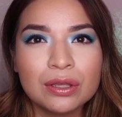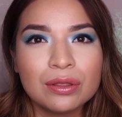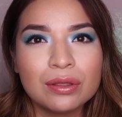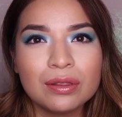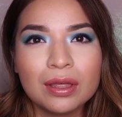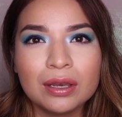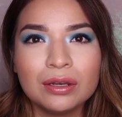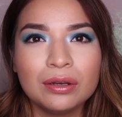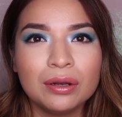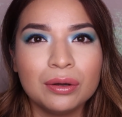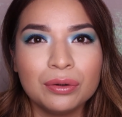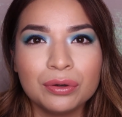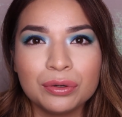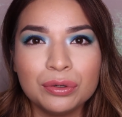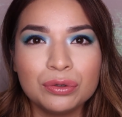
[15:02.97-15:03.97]
other than, you know,
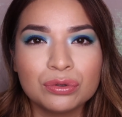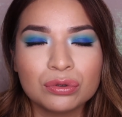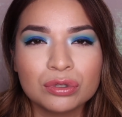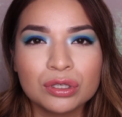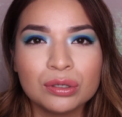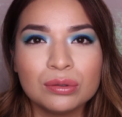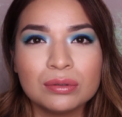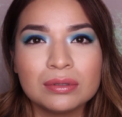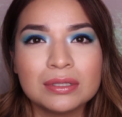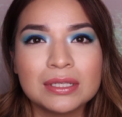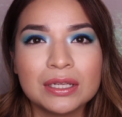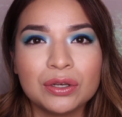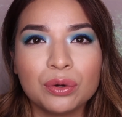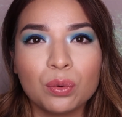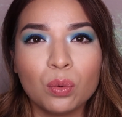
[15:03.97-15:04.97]
your neutral tones
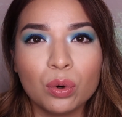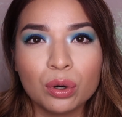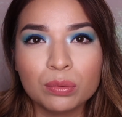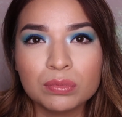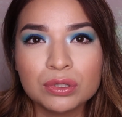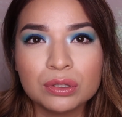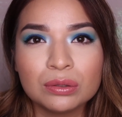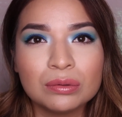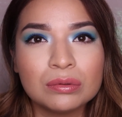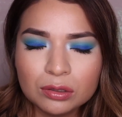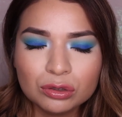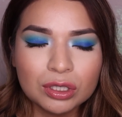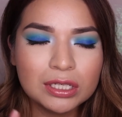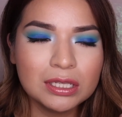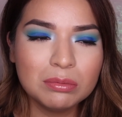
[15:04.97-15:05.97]
and your warm tone. But
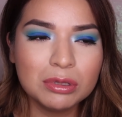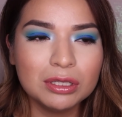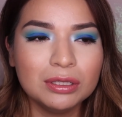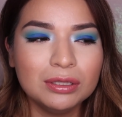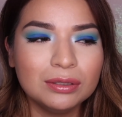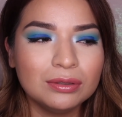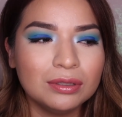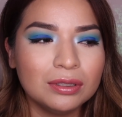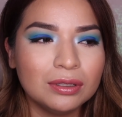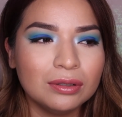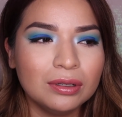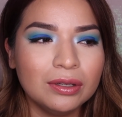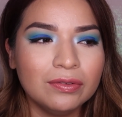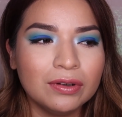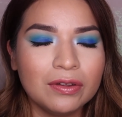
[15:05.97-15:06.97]
try something new, you know,
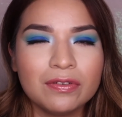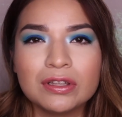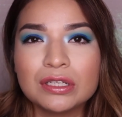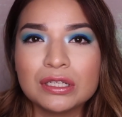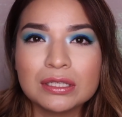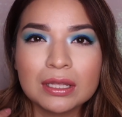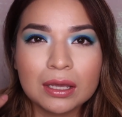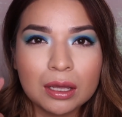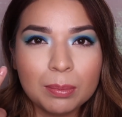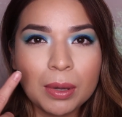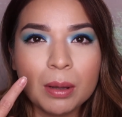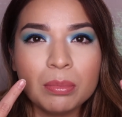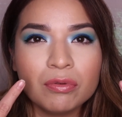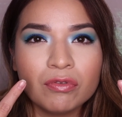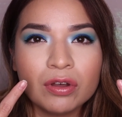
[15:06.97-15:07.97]
even if it's just like a
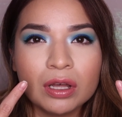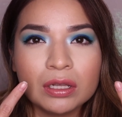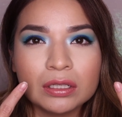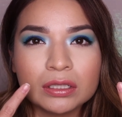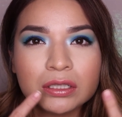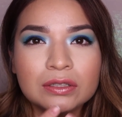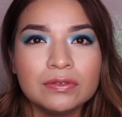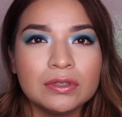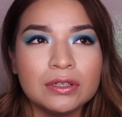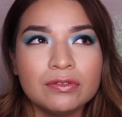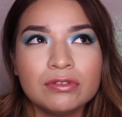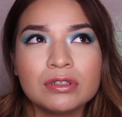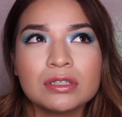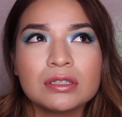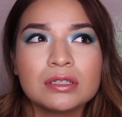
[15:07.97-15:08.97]
pop of color, even
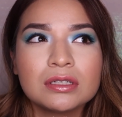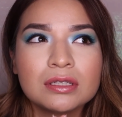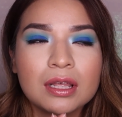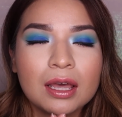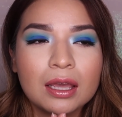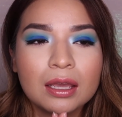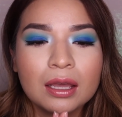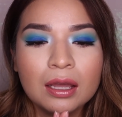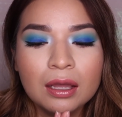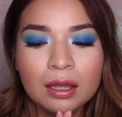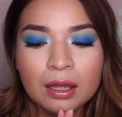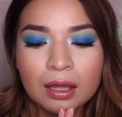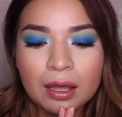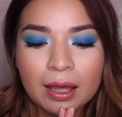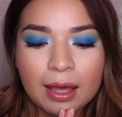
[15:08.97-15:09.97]
if it's just like
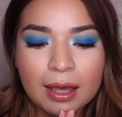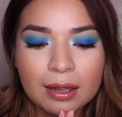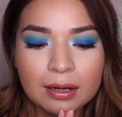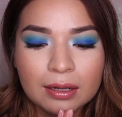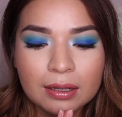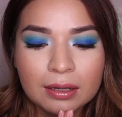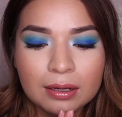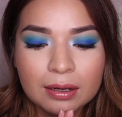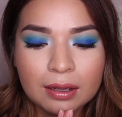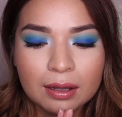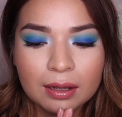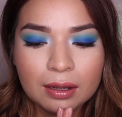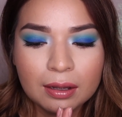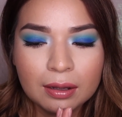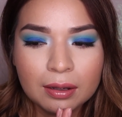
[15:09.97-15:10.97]
adding
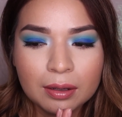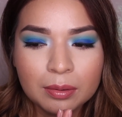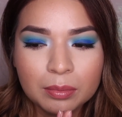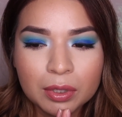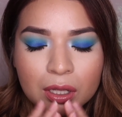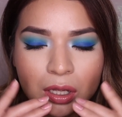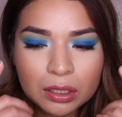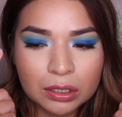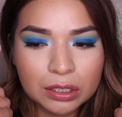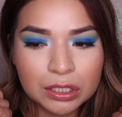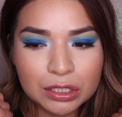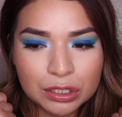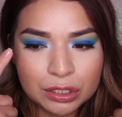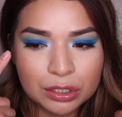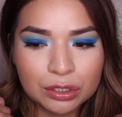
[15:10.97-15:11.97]
color
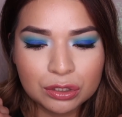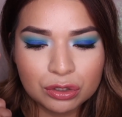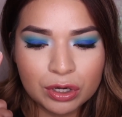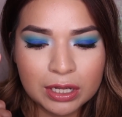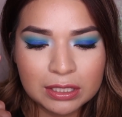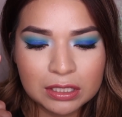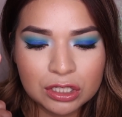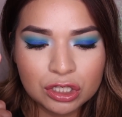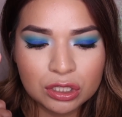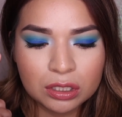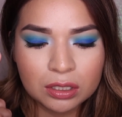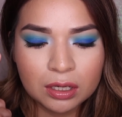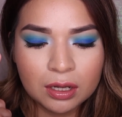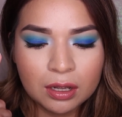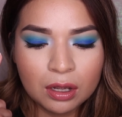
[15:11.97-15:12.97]
into your
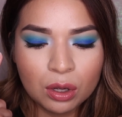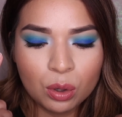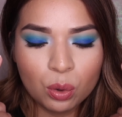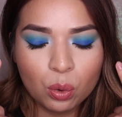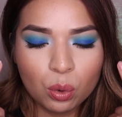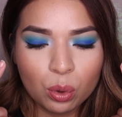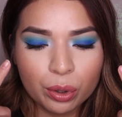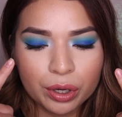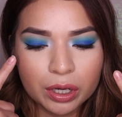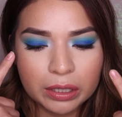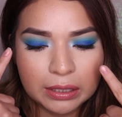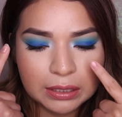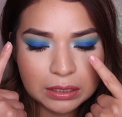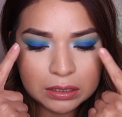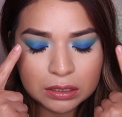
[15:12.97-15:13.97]
transition or
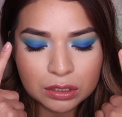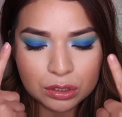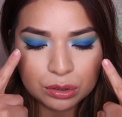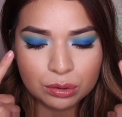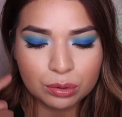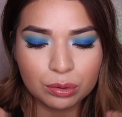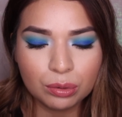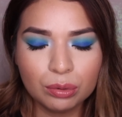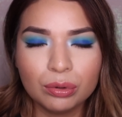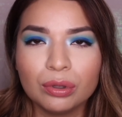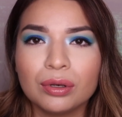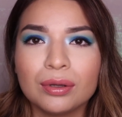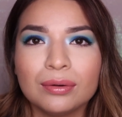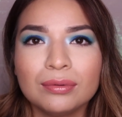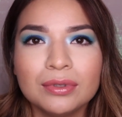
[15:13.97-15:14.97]
into,
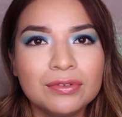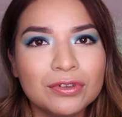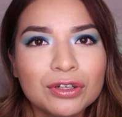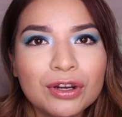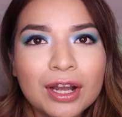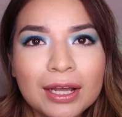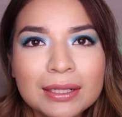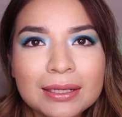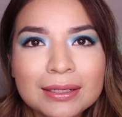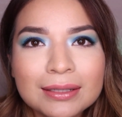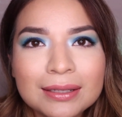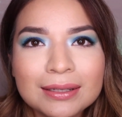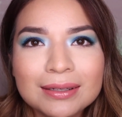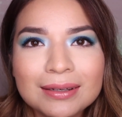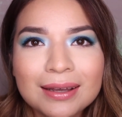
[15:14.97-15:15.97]
you know, even your highlight.
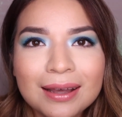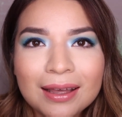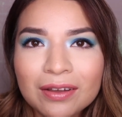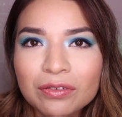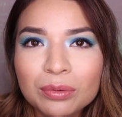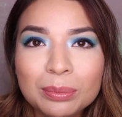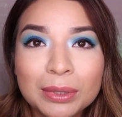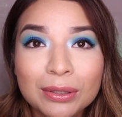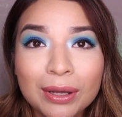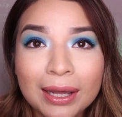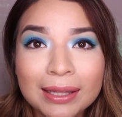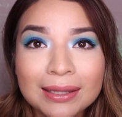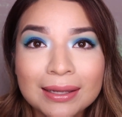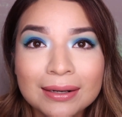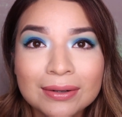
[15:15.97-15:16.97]
Like I have a blue
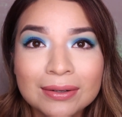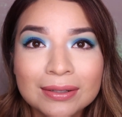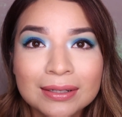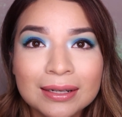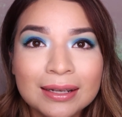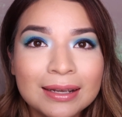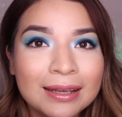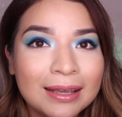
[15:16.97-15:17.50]
highlight on